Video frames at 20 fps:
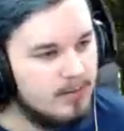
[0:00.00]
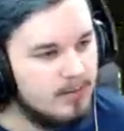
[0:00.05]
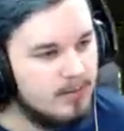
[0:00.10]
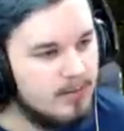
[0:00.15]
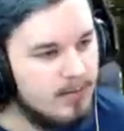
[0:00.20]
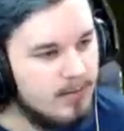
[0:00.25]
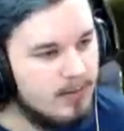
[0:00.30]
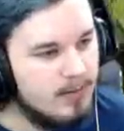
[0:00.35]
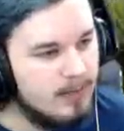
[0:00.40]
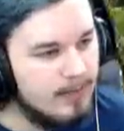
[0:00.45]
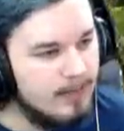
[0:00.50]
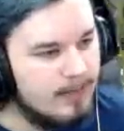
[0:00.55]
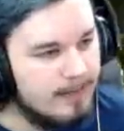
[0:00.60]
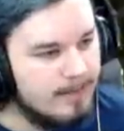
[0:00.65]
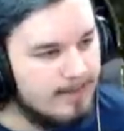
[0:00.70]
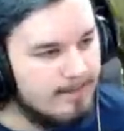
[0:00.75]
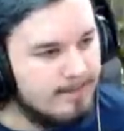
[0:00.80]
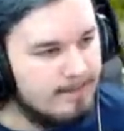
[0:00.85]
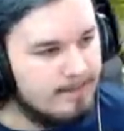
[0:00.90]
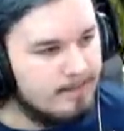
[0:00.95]

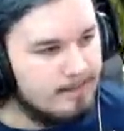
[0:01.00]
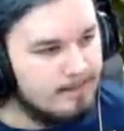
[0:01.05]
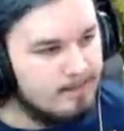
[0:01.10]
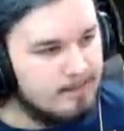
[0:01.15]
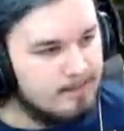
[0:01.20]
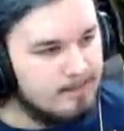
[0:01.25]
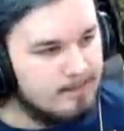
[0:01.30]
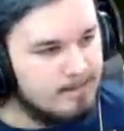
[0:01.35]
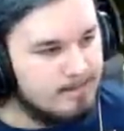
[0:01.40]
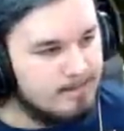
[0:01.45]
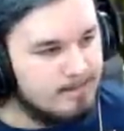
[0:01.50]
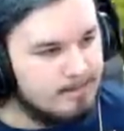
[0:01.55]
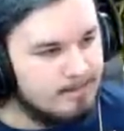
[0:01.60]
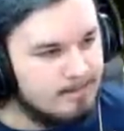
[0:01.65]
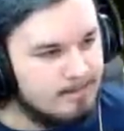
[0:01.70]
[no speech]